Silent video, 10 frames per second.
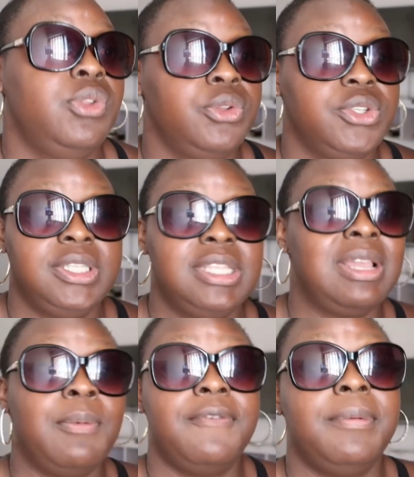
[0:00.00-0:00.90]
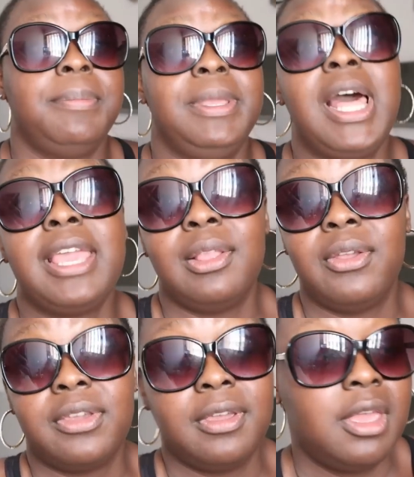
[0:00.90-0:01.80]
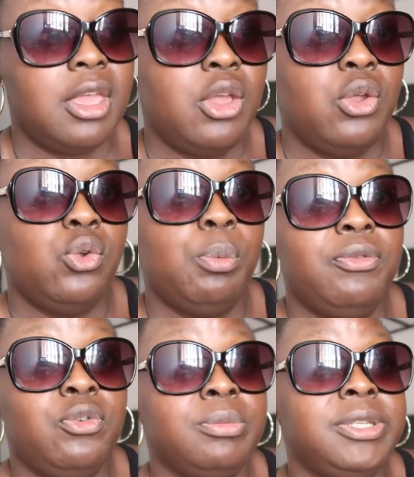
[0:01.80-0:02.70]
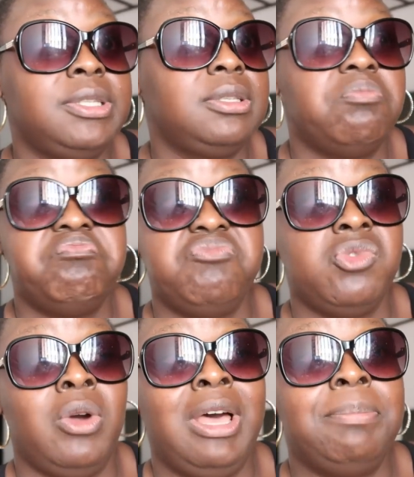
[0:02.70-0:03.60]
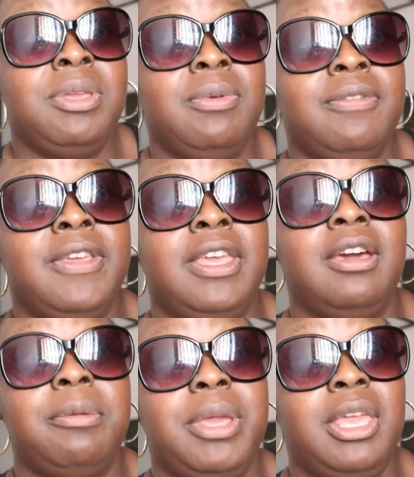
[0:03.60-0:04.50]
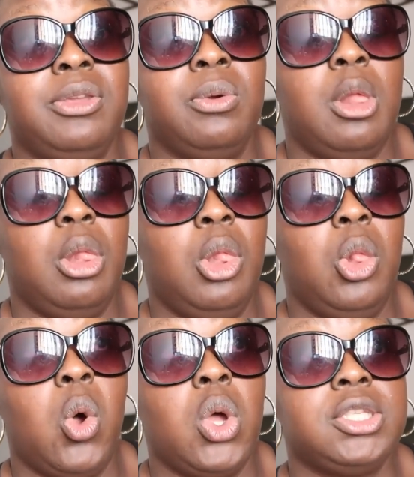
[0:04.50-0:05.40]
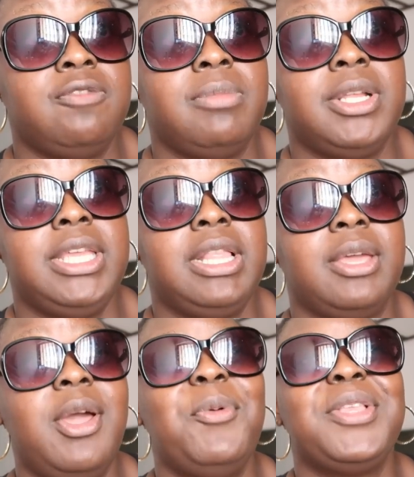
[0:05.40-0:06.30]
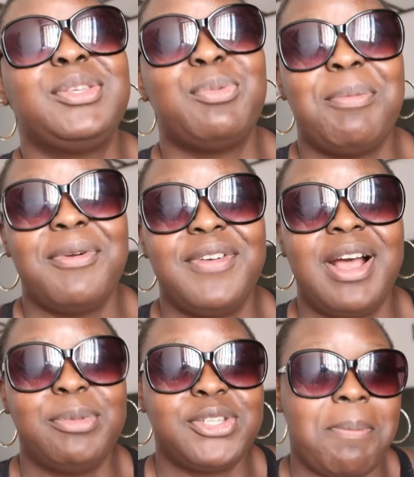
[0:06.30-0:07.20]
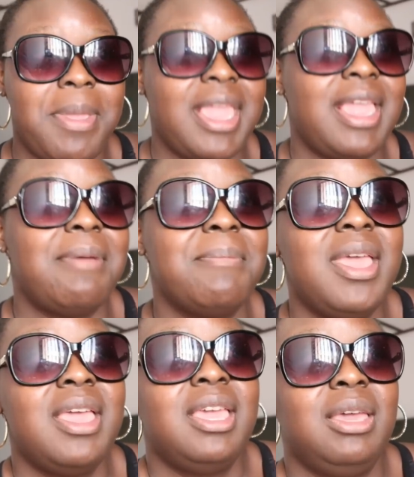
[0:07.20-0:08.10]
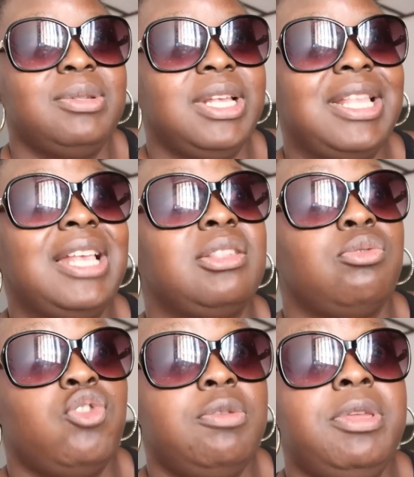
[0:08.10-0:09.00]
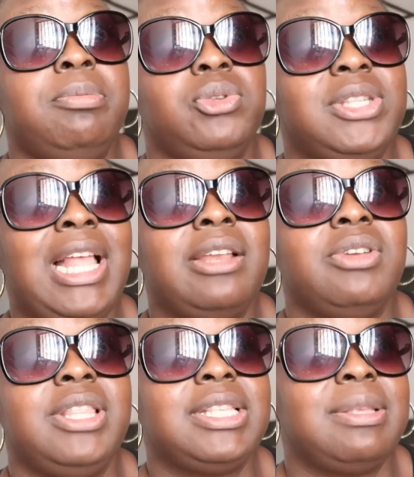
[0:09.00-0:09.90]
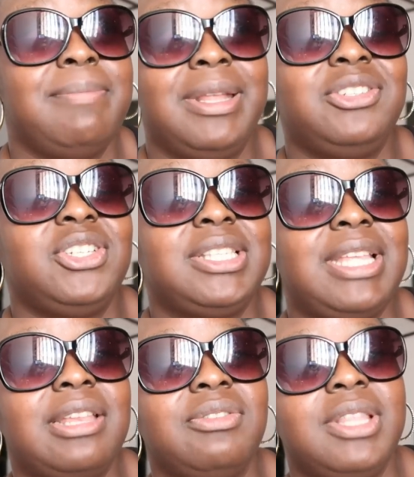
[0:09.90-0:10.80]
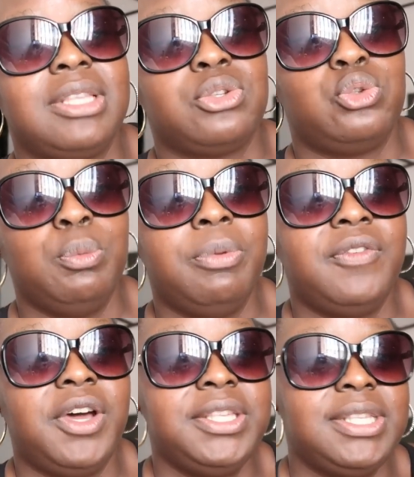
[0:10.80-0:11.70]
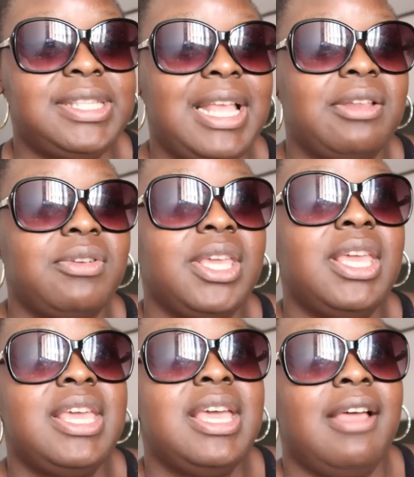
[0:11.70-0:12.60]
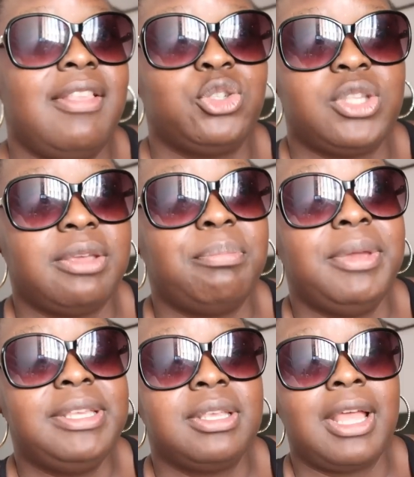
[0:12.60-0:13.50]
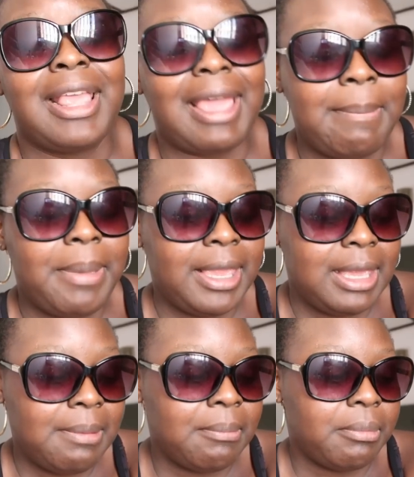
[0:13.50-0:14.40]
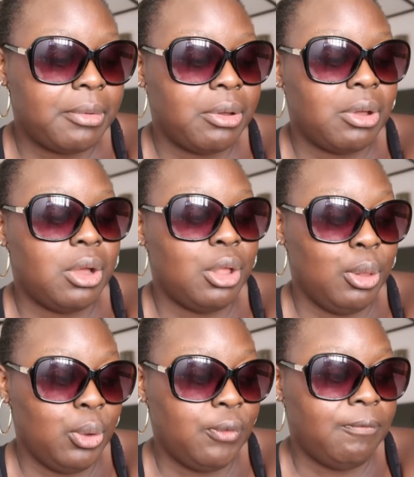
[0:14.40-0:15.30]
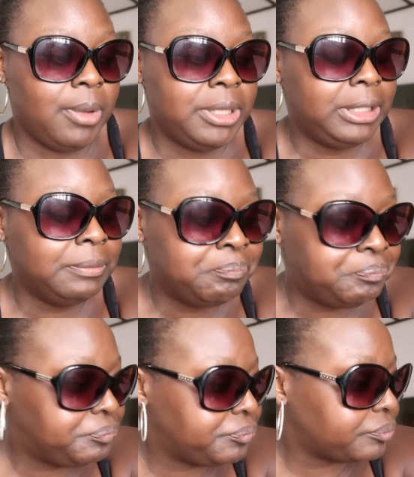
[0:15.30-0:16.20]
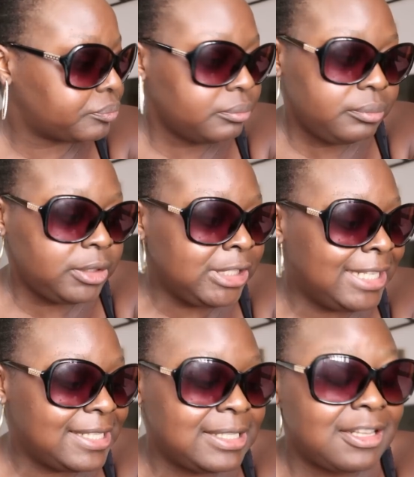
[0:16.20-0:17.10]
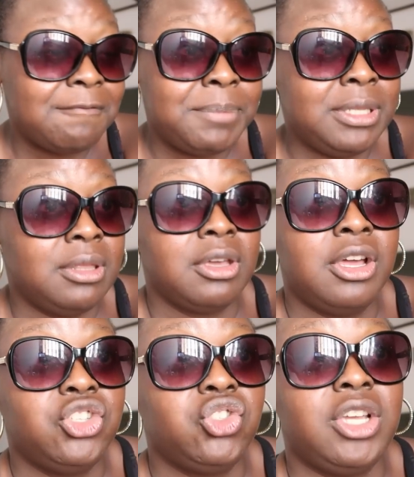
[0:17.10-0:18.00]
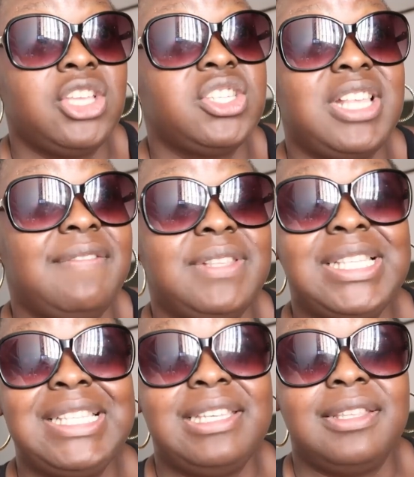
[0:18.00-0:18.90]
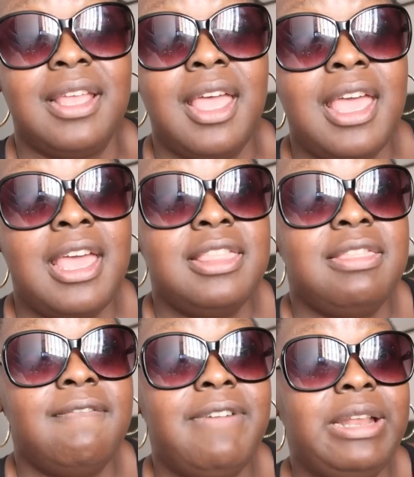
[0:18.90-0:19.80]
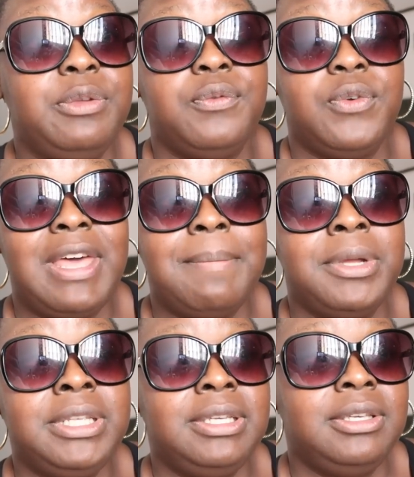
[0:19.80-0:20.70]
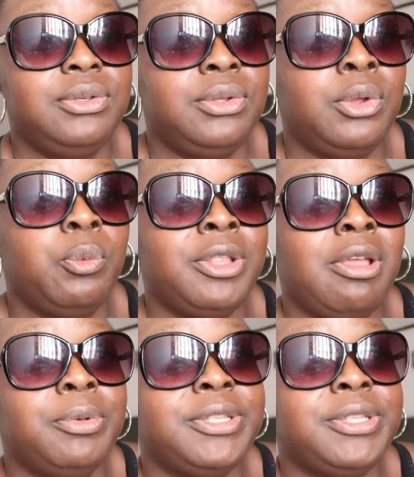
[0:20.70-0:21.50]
You know, just sit down with him and be like, look, your performance not happy with it i pay you a lot of money like when i told my brother how much i pay him he was like that's three people's salary that's a manager's salary that's a supervisor's salary and that's just like a basic like i pay him a lot of money and since I've been in the country I just haven't seen the value for that money you know when I